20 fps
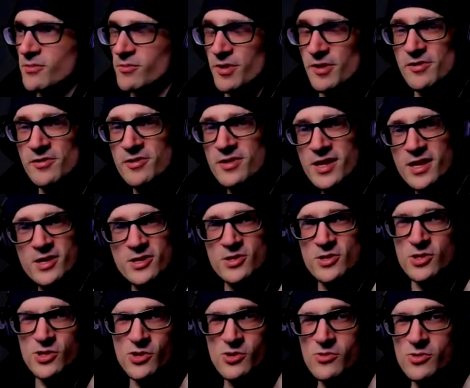Whether they
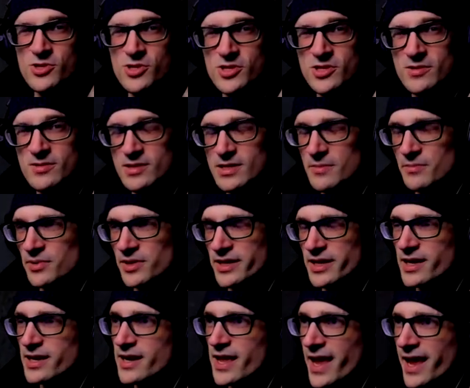do just
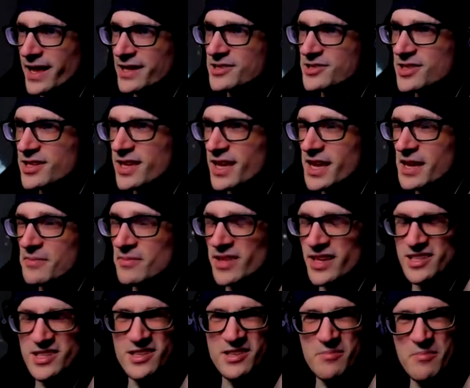simply enhance the game,
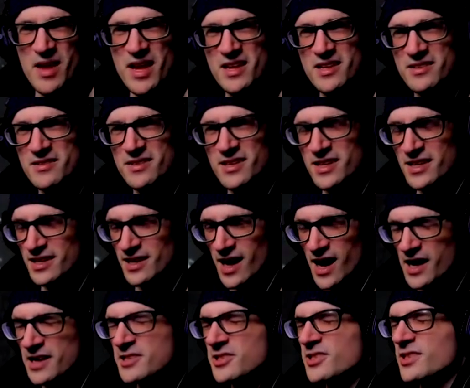like make,
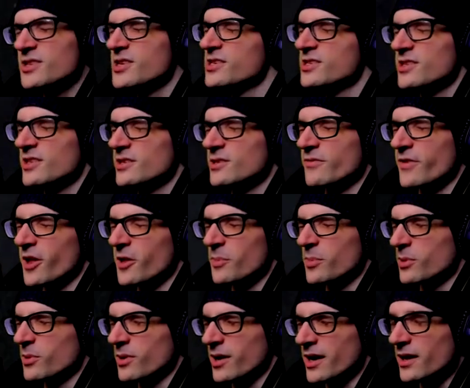I'd suggest the
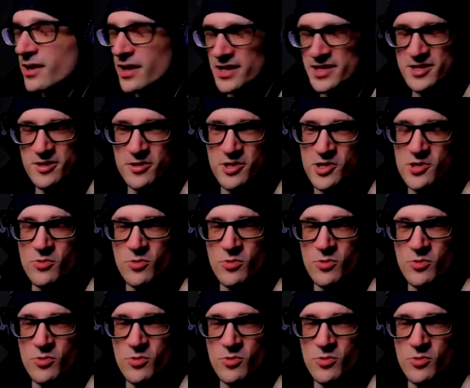developer, unless they're just